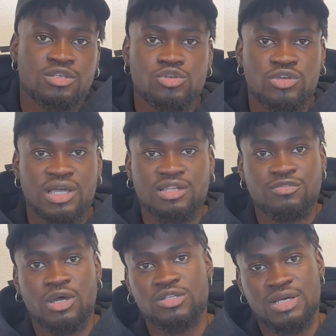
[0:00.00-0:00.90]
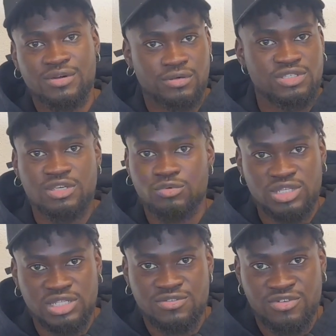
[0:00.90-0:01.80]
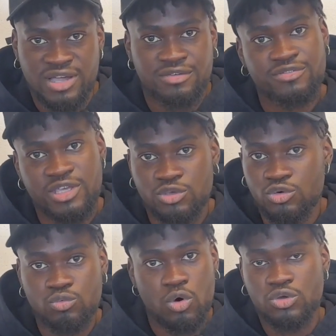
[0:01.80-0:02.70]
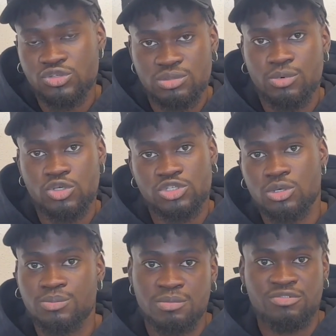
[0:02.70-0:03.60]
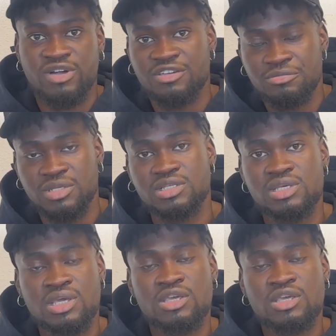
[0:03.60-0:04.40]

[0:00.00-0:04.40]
So you can leave your house around 7:35, then you walk to the bus stop, maybe 5 minutes.